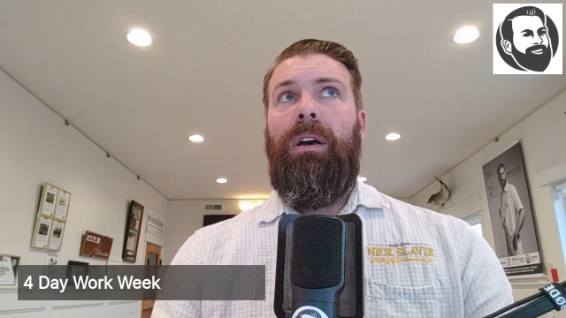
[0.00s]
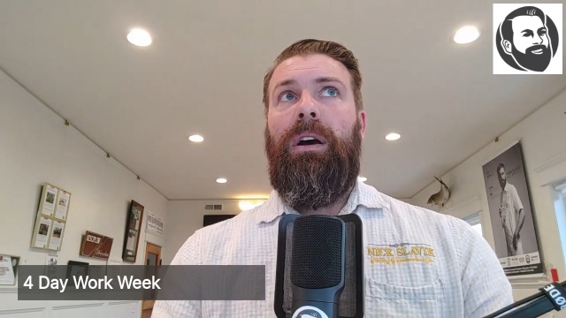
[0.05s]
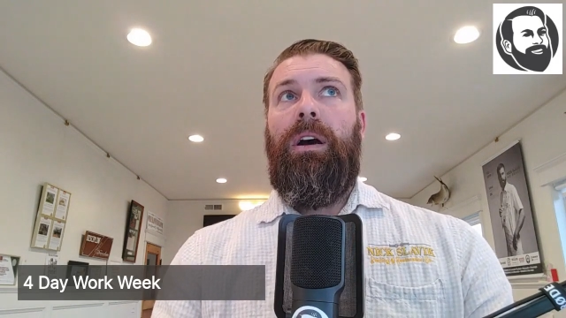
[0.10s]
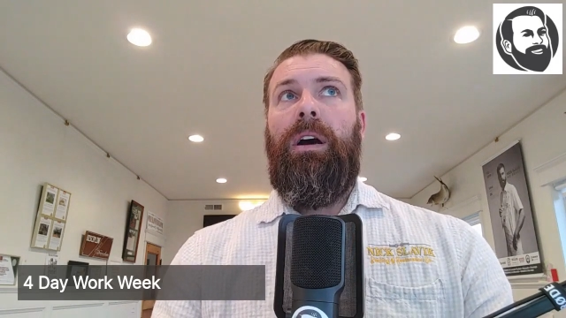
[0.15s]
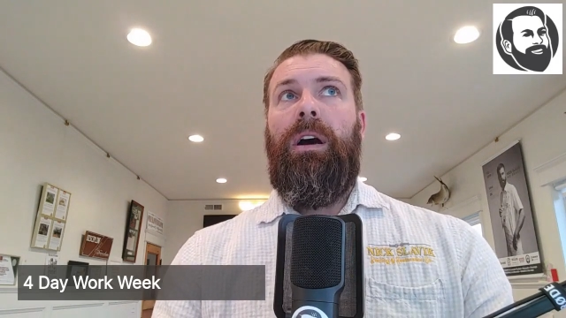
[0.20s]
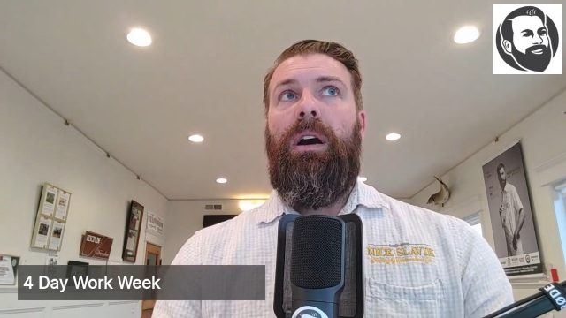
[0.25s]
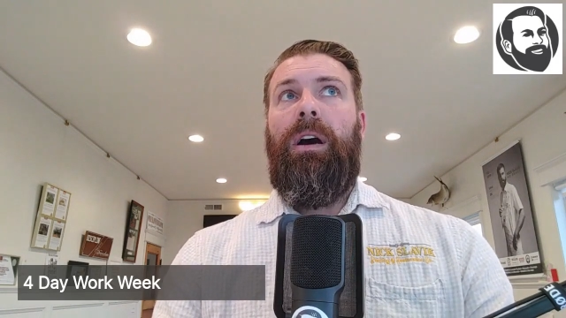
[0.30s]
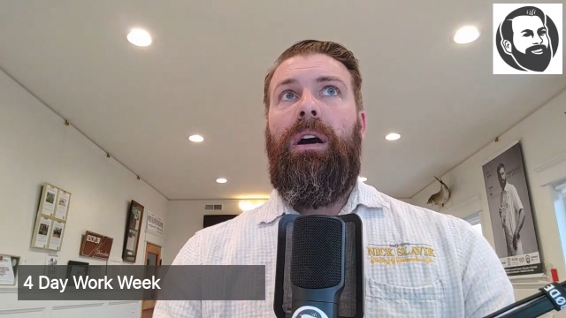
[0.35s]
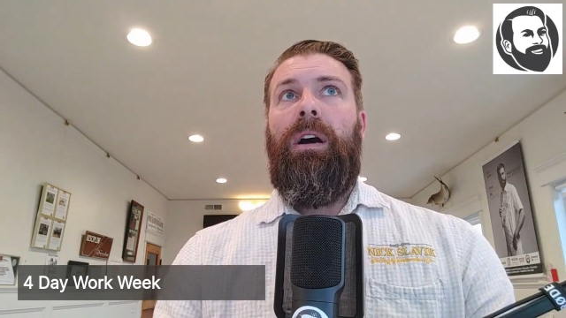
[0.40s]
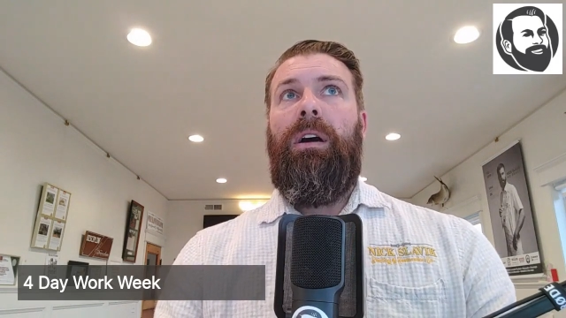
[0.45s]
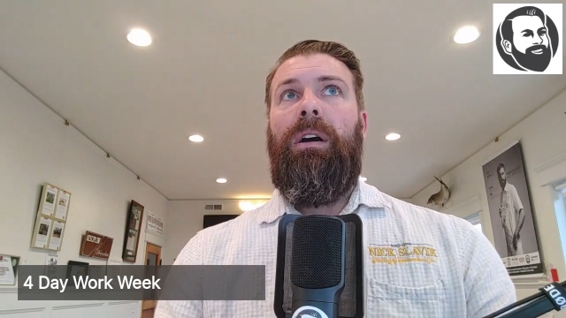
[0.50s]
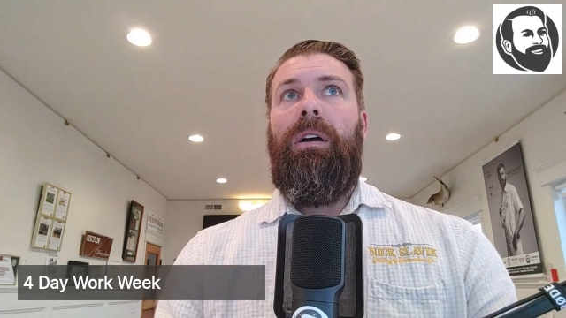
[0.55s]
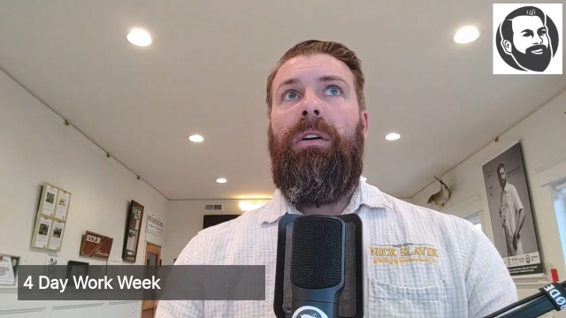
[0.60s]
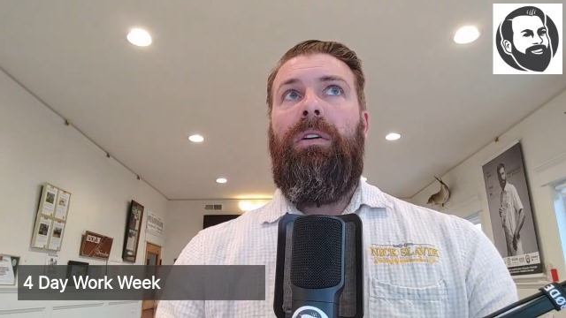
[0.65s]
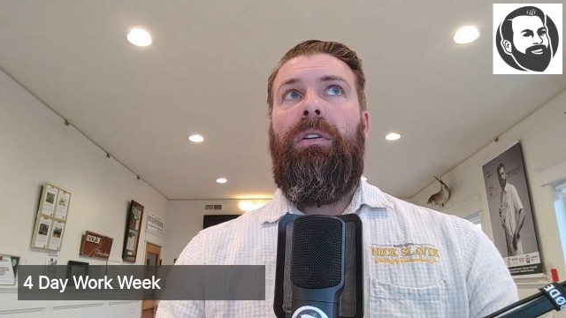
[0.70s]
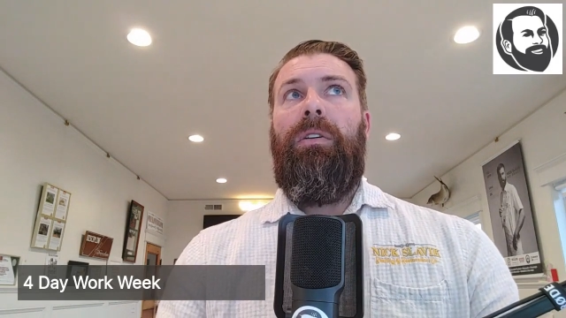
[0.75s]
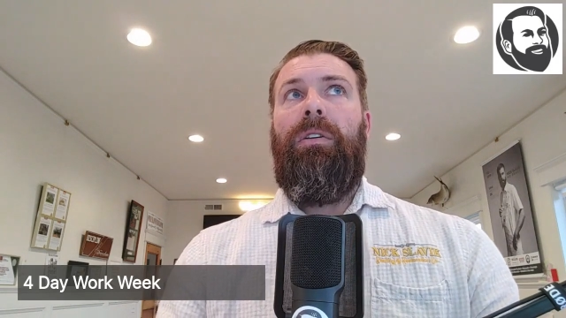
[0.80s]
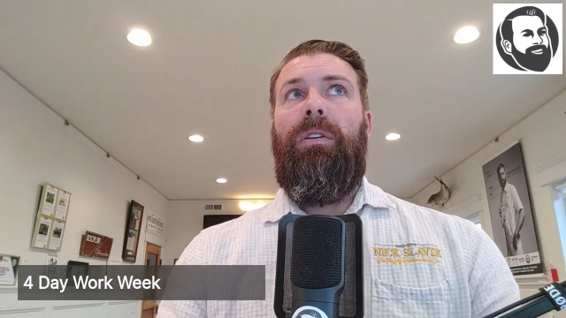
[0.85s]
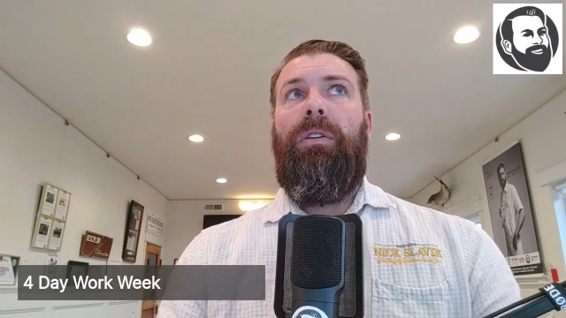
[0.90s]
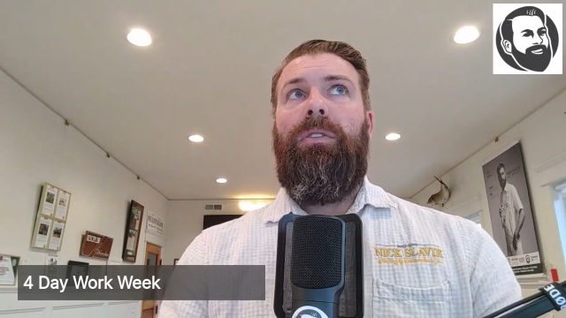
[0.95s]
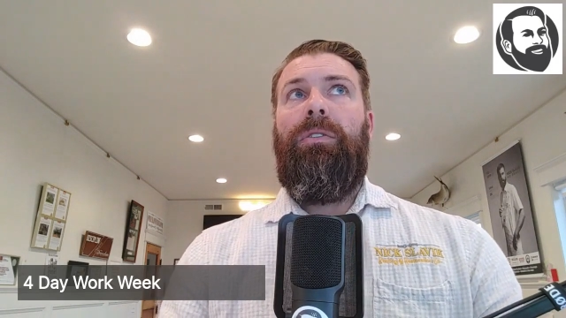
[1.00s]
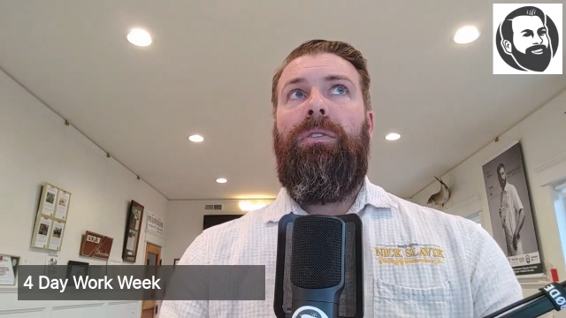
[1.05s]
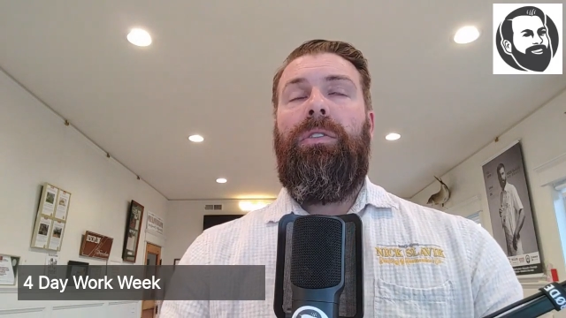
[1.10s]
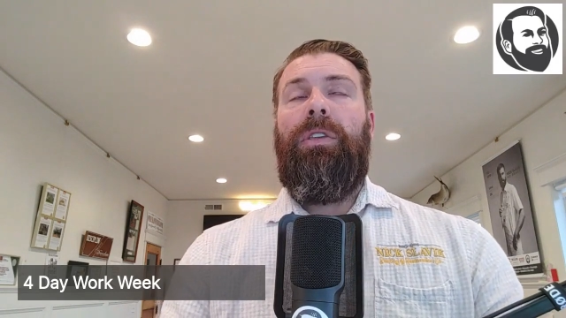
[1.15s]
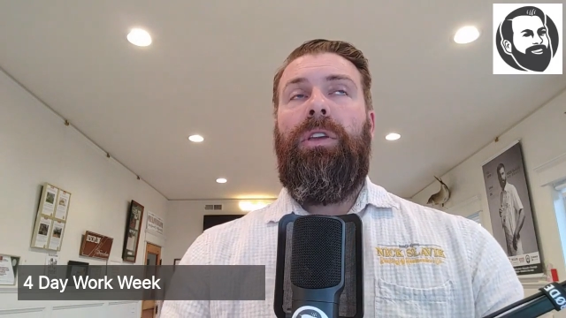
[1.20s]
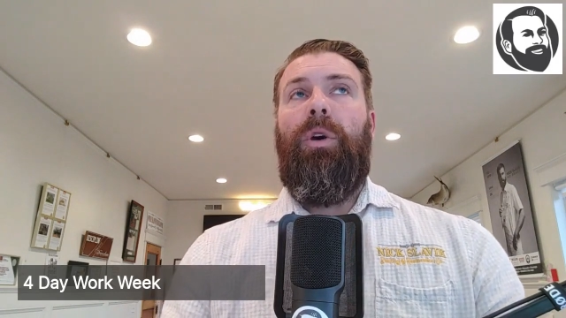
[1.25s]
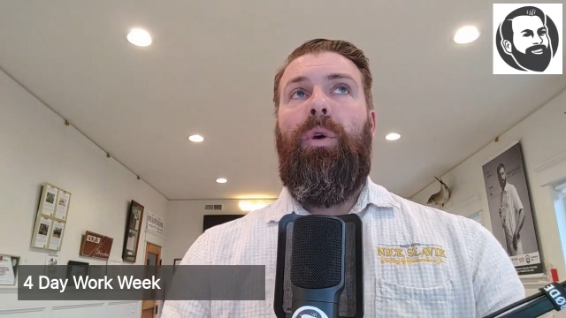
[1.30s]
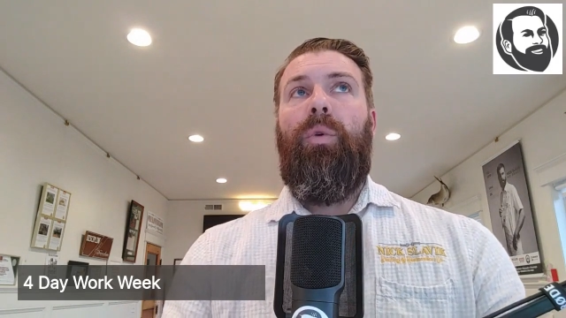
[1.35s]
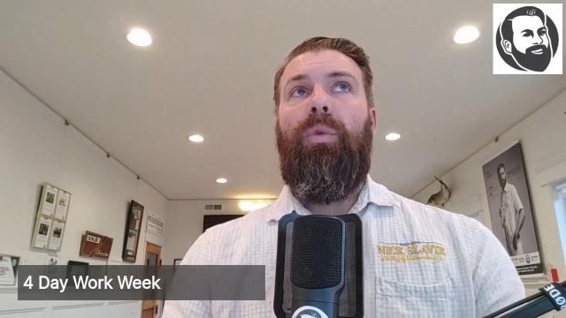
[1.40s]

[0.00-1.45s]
Uh, the